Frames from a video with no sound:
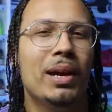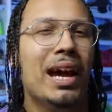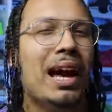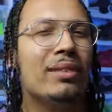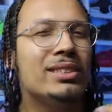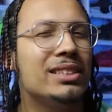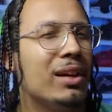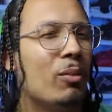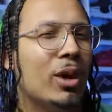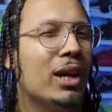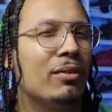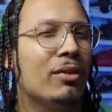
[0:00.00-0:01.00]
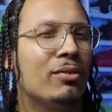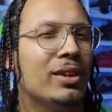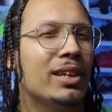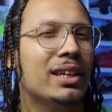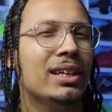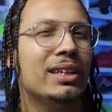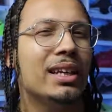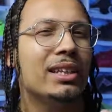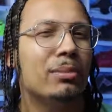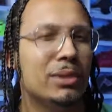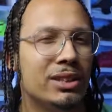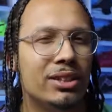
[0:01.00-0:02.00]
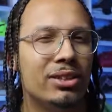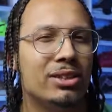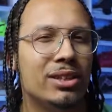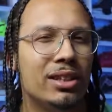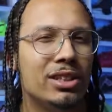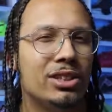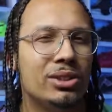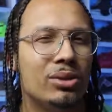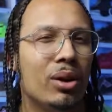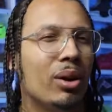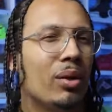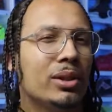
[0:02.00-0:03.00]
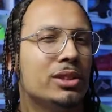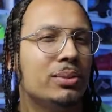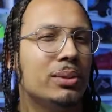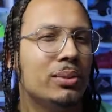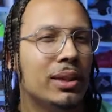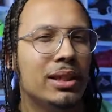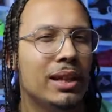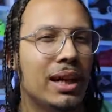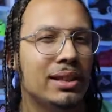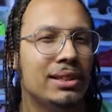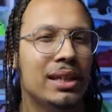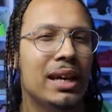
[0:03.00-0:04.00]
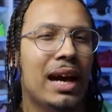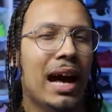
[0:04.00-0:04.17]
but I have somewhat of a feeling that the materials on this shoe are going to be really nice.